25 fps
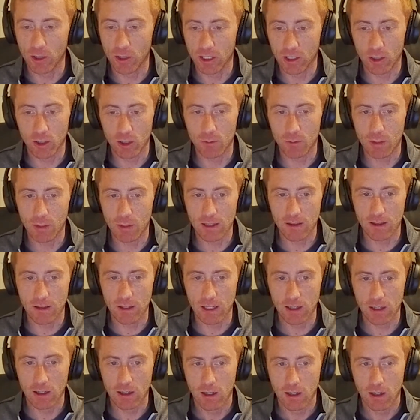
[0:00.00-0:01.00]
It could be
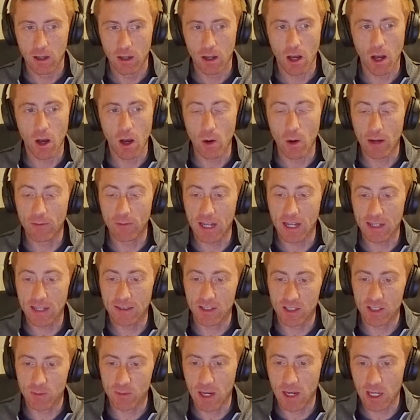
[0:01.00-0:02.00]
that, I've got
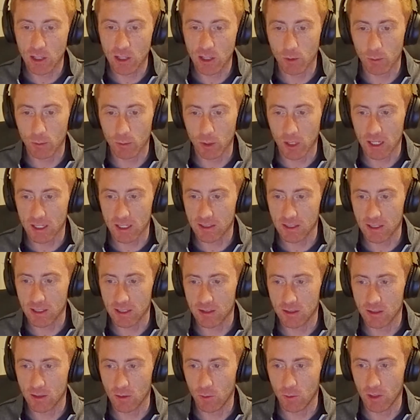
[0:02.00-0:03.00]
this manual process
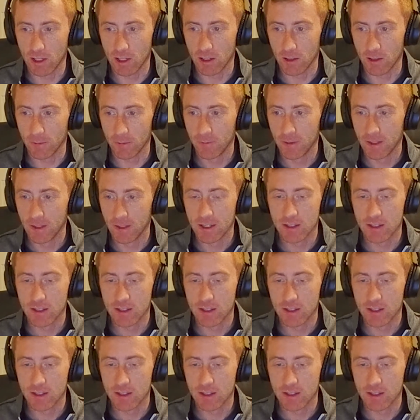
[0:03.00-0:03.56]
to where